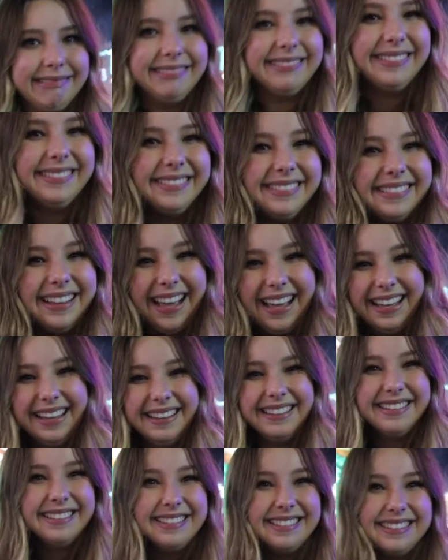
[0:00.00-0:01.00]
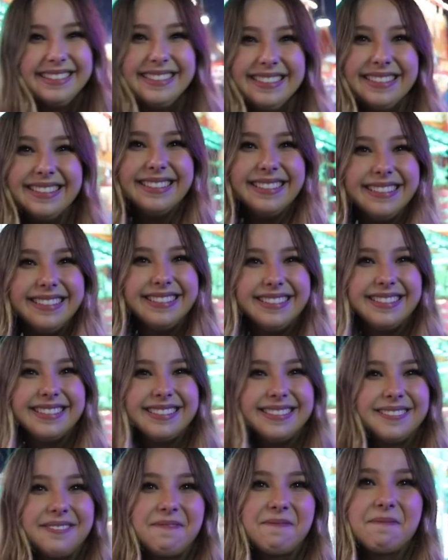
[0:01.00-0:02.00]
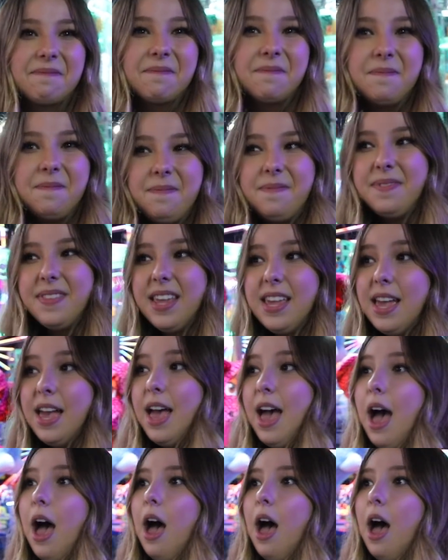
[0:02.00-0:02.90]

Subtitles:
Back to music. Do you think you released the songs you've been working on?